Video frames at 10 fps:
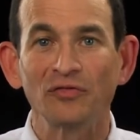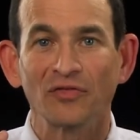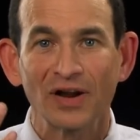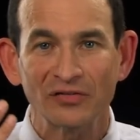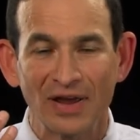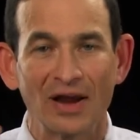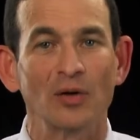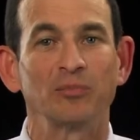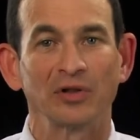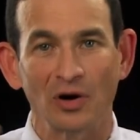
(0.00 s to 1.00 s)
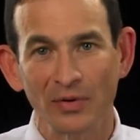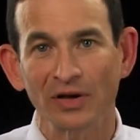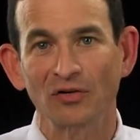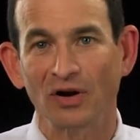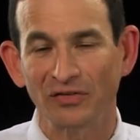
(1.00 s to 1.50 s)
fresh air blowing
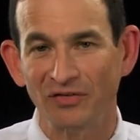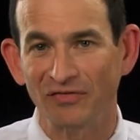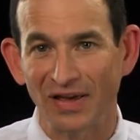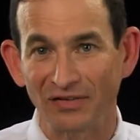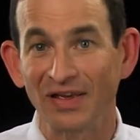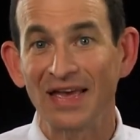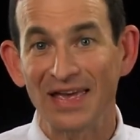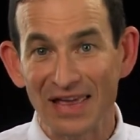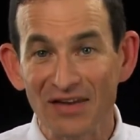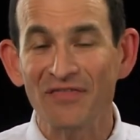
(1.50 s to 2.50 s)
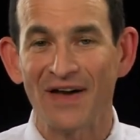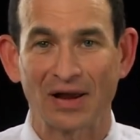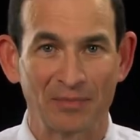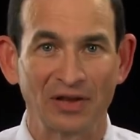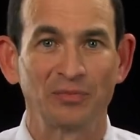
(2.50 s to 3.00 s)
across the face in
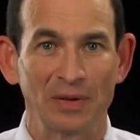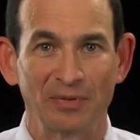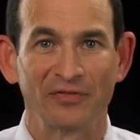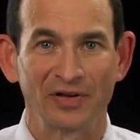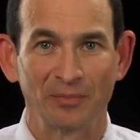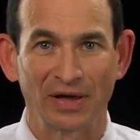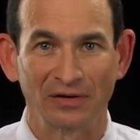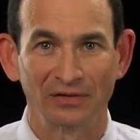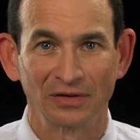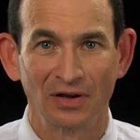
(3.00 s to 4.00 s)
fact makes people feel better.